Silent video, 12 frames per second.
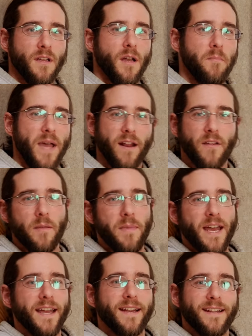a pat on the
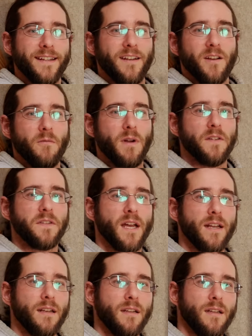back, well
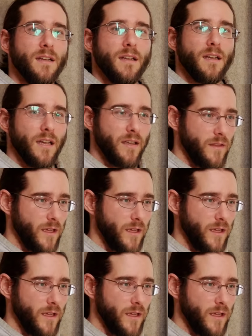done, and